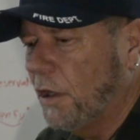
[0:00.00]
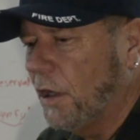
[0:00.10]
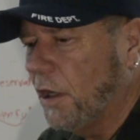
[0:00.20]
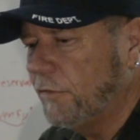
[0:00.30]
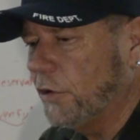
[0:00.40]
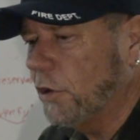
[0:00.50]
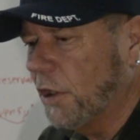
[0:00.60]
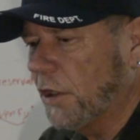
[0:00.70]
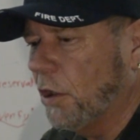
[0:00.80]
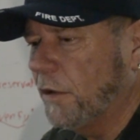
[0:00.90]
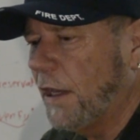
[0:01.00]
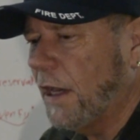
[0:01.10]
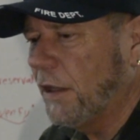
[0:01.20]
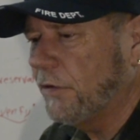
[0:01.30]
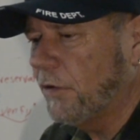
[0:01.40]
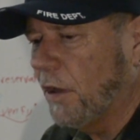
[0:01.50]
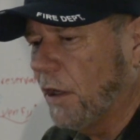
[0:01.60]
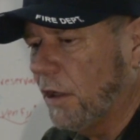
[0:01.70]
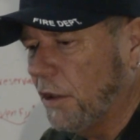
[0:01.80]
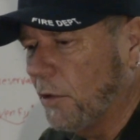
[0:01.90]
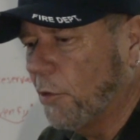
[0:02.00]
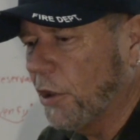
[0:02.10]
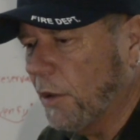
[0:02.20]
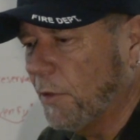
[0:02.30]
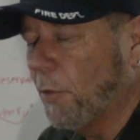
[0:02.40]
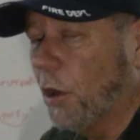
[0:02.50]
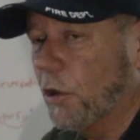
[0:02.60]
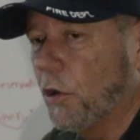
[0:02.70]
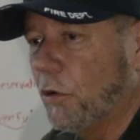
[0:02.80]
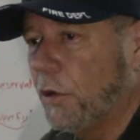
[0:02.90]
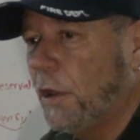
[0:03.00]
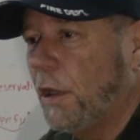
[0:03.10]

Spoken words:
If you click on that, it'll bring up the barcode,